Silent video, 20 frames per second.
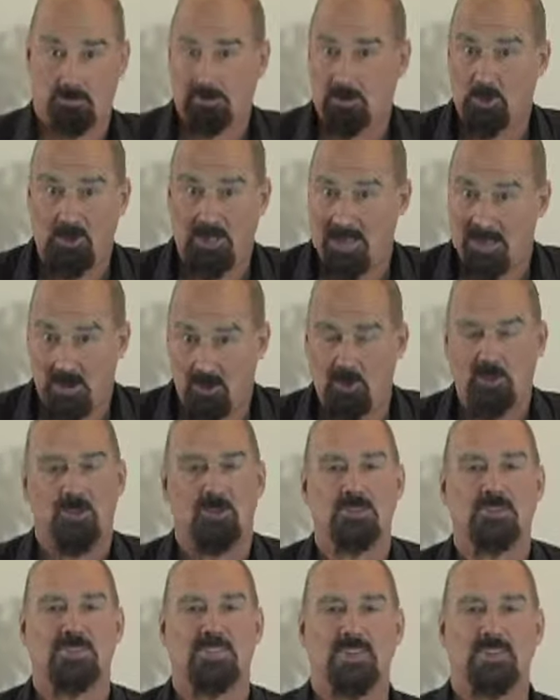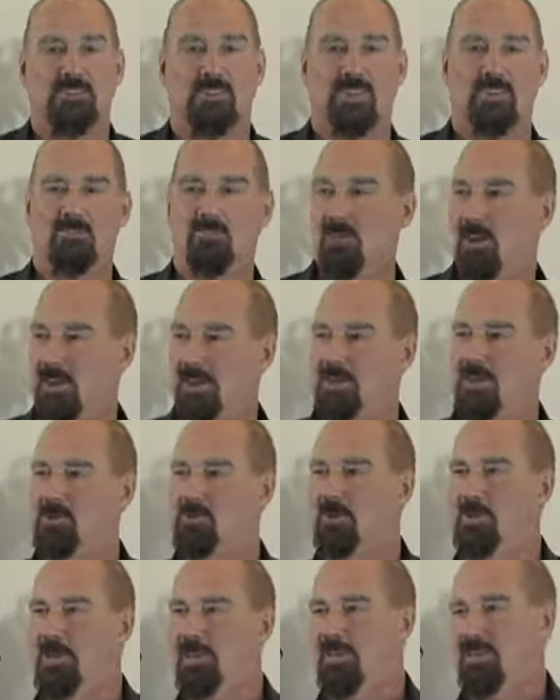You cannot conceive it, right?
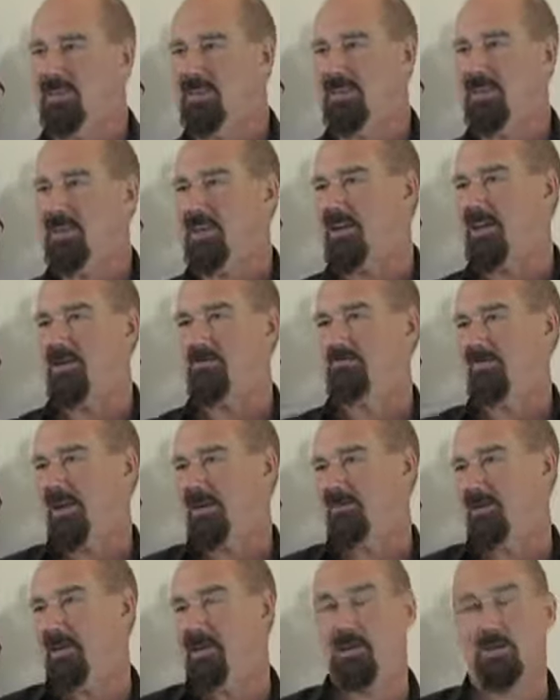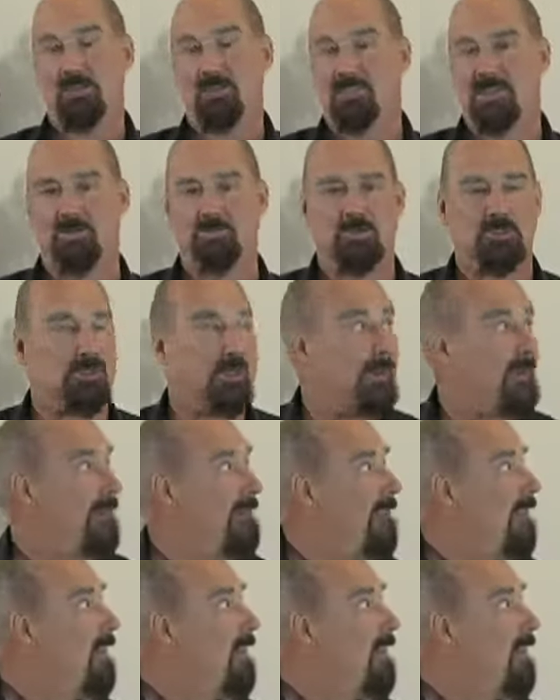You only think you can, maybe, conceptually.